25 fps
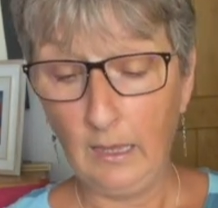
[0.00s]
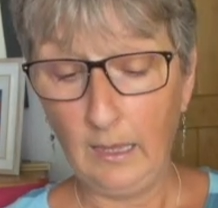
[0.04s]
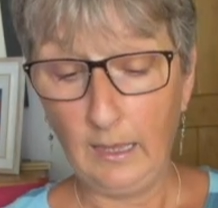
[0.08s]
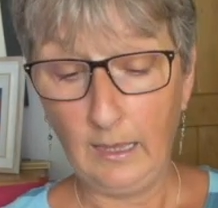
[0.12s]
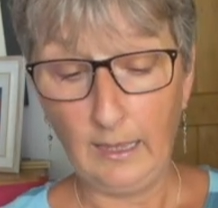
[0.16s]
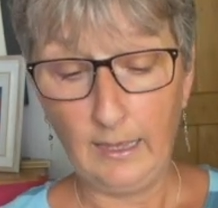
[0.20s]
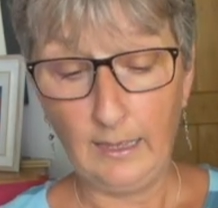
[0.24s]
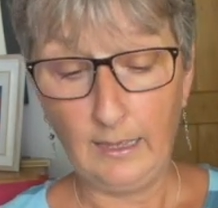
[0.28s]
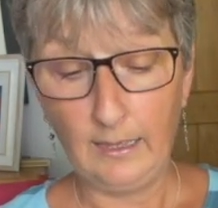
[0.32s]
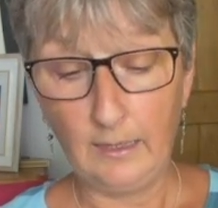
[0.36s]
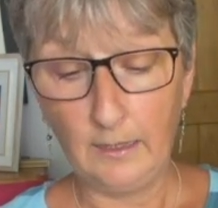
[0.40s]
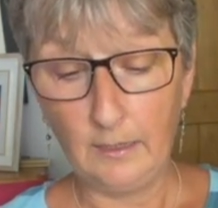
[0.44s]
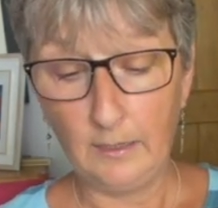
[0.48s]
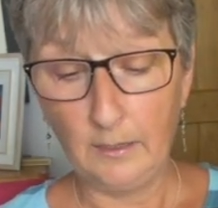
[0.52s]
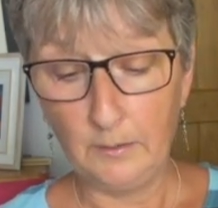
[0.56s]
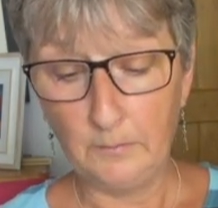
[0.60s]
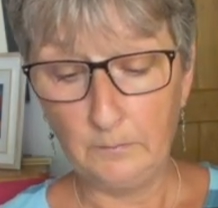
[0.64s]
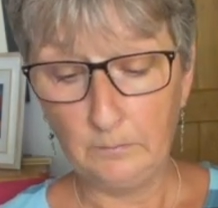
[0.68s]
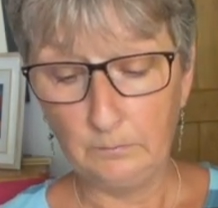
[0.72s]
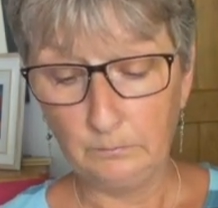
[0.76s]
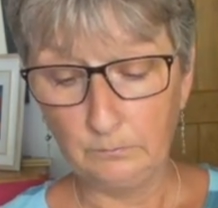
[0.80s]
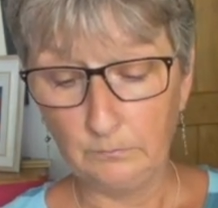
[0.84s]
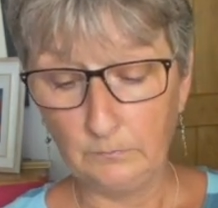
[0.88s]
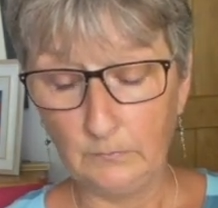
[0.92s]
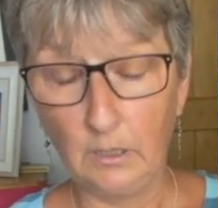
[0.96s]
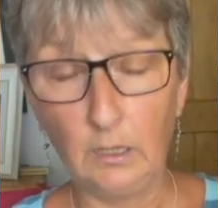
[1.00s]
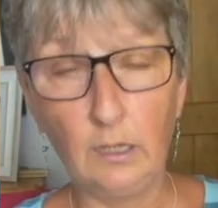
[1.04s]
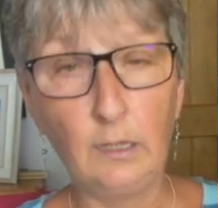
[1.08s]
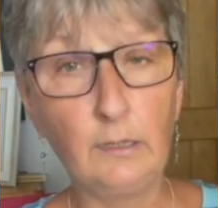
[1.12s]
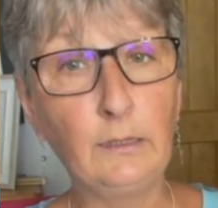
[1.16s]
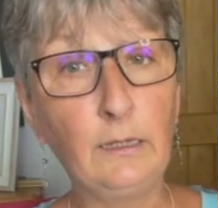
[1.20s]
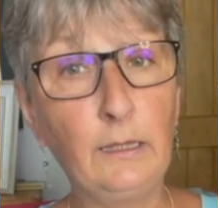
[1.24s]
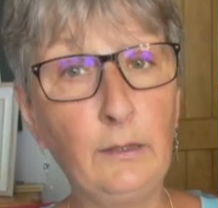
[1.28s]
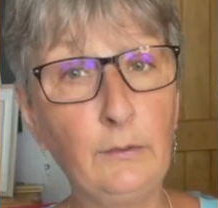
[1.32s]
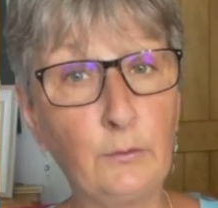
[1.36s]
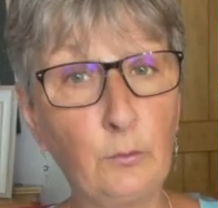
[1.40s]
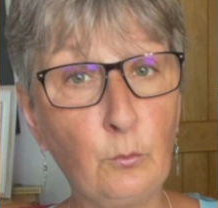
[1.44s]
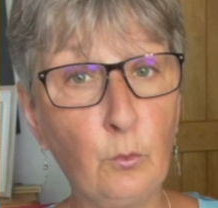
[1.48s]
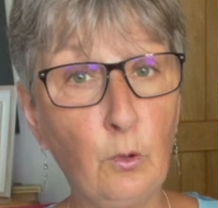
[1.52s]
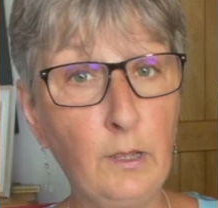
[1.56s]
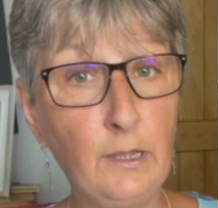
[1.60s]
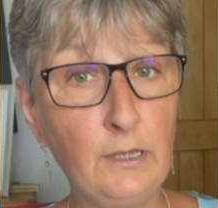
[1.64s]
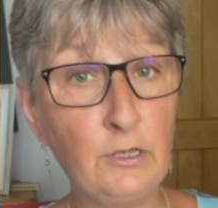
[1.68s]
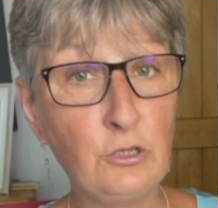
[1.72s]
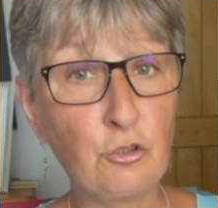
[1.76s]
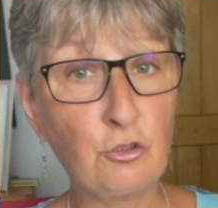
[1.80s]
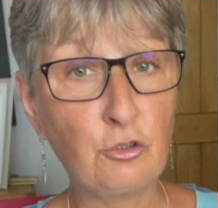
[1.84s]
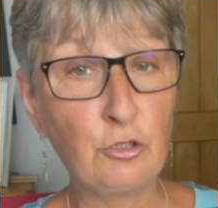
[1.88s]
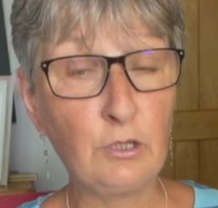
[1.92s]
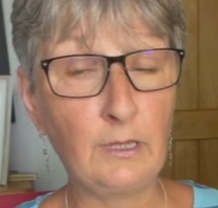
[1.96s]
And it's quite
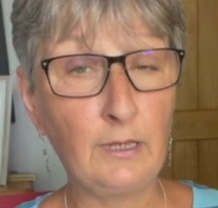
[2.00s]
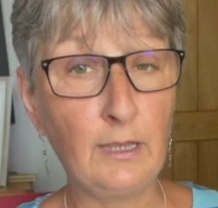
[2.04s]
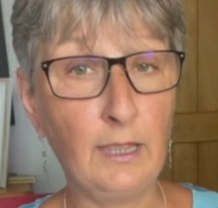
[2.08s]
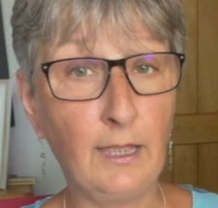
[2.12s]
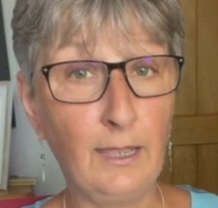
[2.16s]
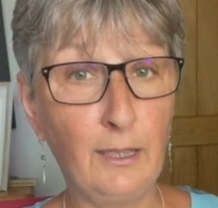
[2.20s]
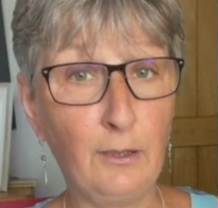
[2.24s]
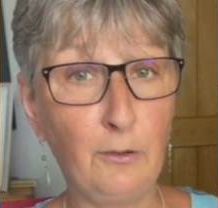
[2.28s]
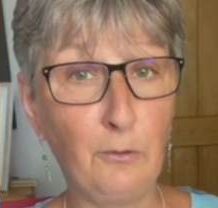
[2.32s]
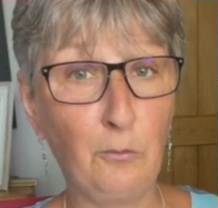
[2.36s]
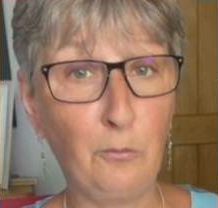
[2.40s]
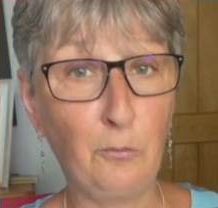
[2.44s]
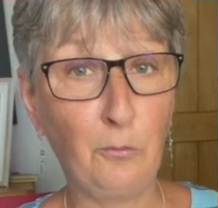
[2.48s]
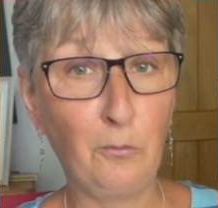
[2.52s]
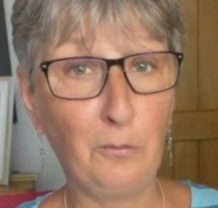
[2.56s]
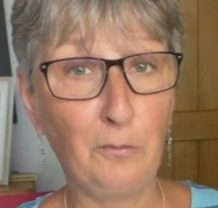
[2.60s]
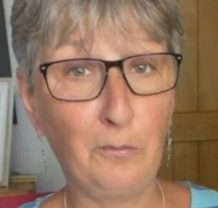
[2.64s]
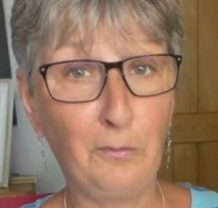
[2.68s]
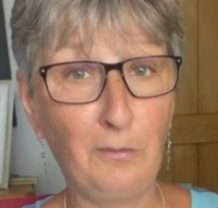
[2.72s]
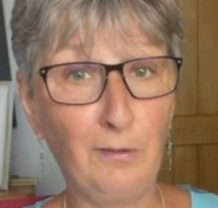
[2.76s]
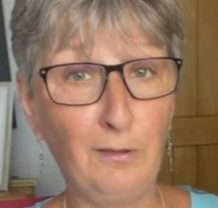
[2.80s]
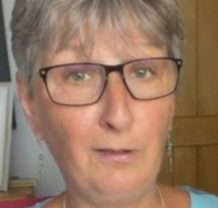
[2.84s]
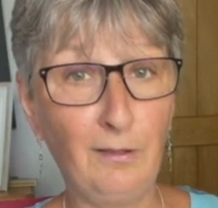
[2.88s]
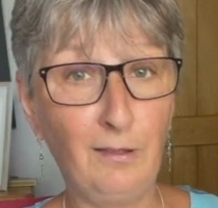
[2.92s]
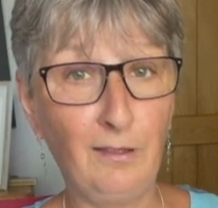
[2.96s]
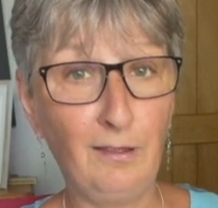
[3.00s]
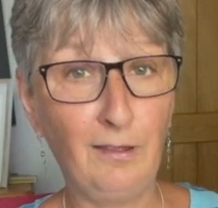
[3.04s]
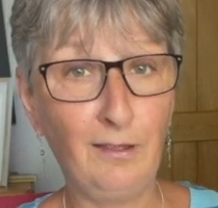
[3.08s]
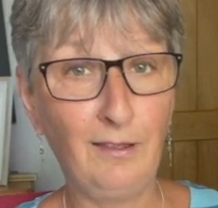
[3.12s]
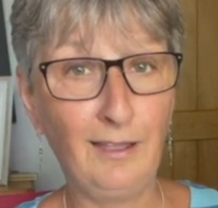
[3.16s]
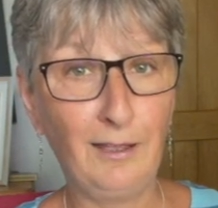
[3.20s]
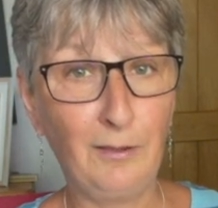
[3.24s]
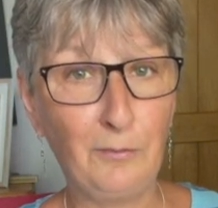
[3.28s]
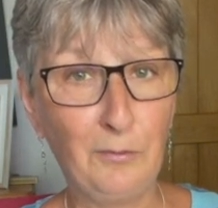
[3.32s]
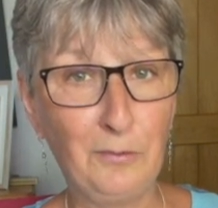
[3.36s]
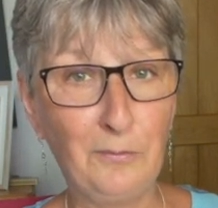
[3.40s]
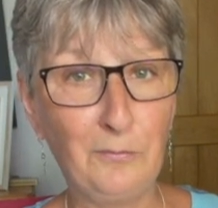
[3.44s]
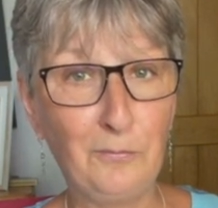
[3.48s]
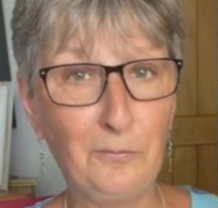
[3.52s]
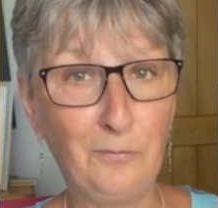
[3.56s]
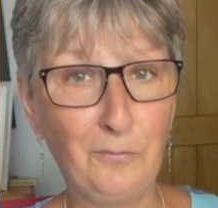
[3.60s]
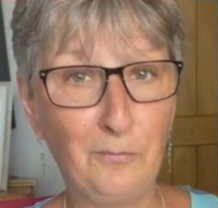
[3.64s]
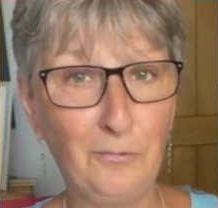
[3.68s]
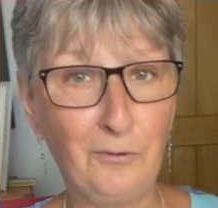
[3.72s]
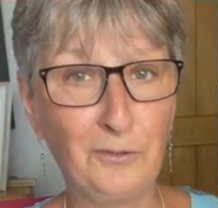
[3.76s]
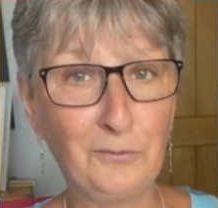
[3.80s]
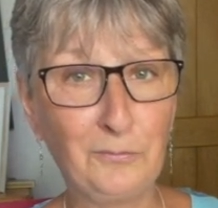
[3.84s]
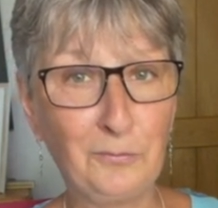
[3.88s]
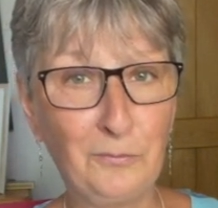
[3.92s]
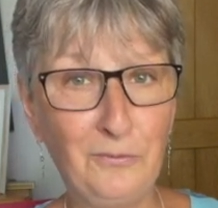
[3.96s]
interesting how it
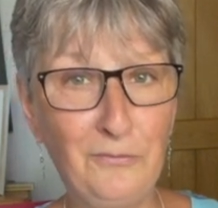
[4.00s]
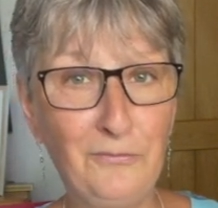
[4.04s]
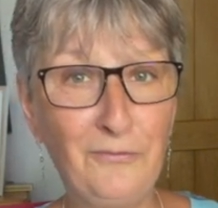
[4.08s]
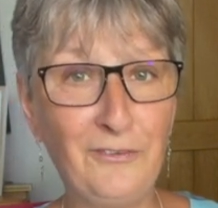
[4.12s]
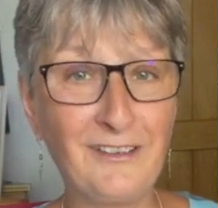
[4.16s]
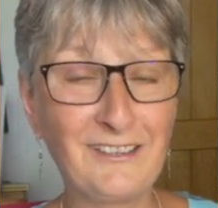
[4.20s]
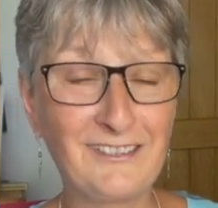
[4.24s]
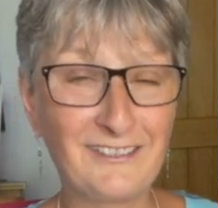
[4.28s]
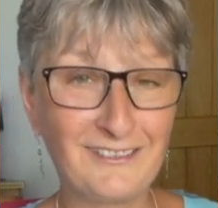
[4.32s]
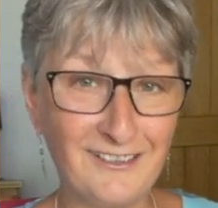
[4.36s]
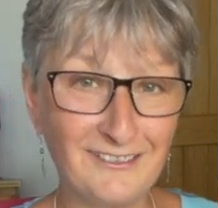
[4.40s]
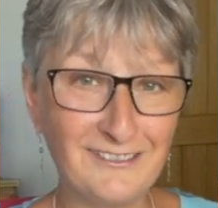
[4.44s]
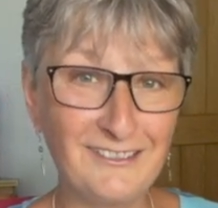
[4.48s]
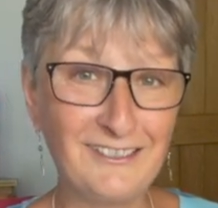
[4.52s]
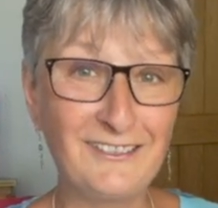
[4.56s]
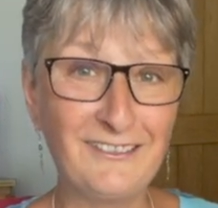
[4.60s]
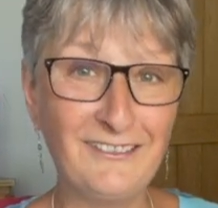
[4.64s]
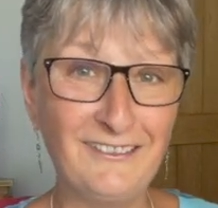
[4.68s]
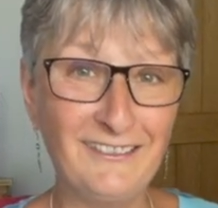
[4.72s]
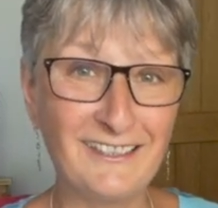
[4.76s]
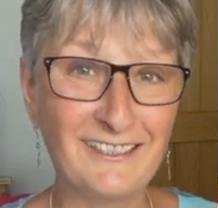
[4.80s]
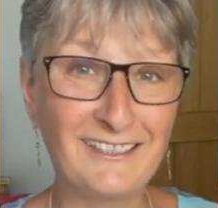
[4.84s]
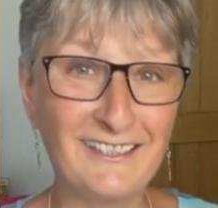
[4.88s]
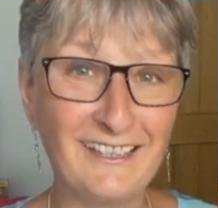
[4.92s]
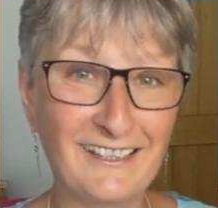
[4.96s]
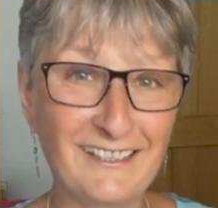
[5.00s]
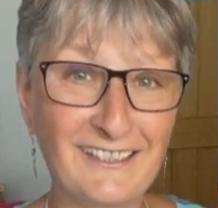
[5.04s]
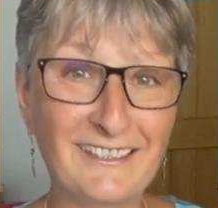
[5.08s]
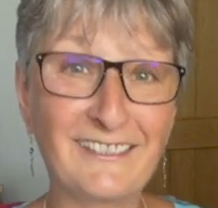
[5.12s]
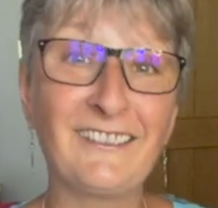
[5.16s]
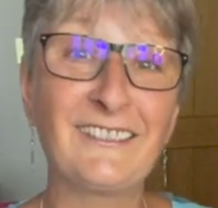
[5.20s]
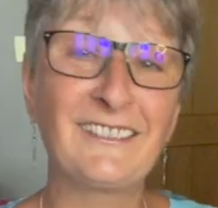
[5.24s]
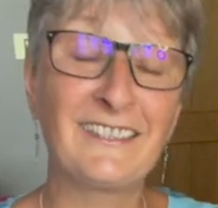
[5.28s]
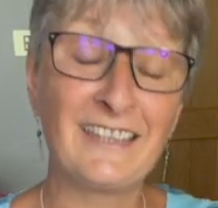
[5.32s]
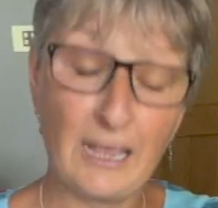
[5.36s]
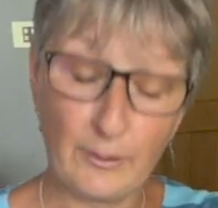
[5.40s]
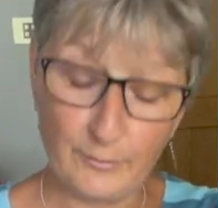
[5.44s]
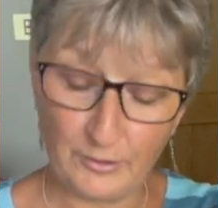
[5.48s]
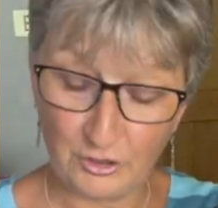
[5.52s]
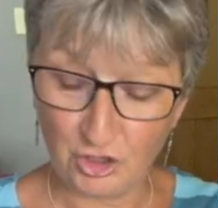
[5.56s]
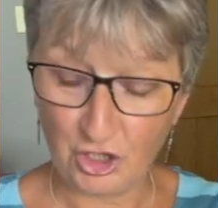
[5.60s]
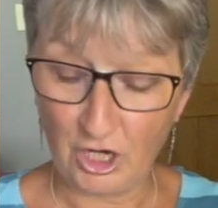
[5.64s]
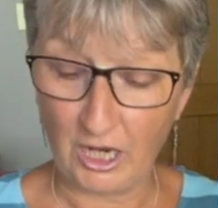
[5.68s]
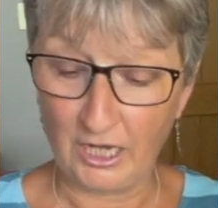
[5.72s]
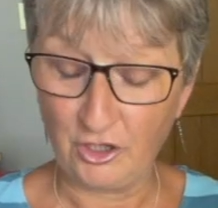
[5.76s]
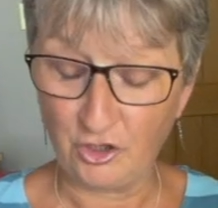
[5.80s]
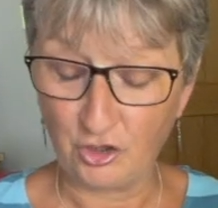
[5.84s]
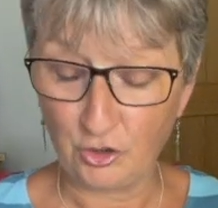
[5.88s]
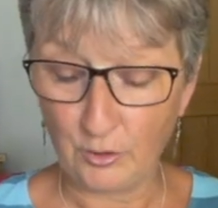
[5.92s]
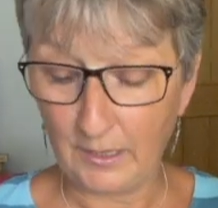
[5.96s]
was when we first started doing this exercise to how it
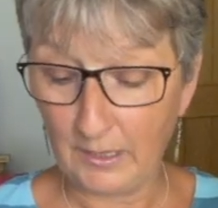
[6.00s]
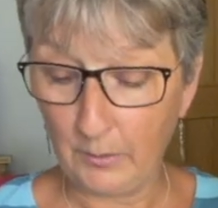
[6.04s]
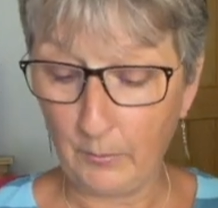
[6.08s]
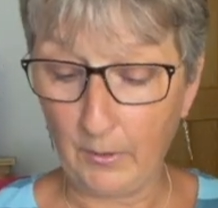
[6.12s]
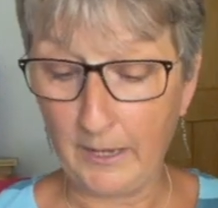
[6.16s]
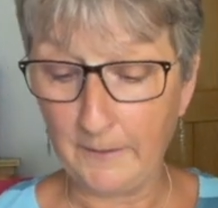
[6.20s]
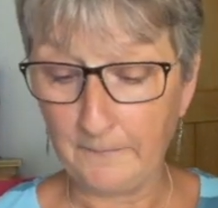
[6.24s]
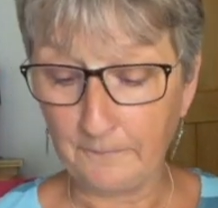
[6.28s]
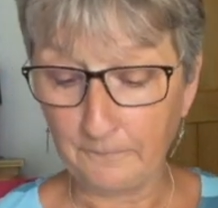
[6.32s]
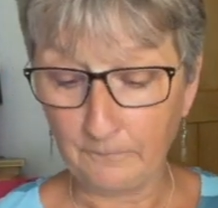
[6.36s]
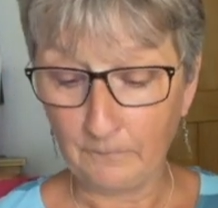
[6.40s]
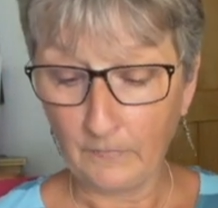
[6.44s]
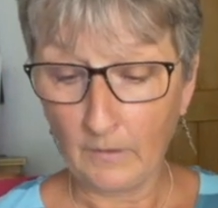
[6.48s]
changed. Anyway,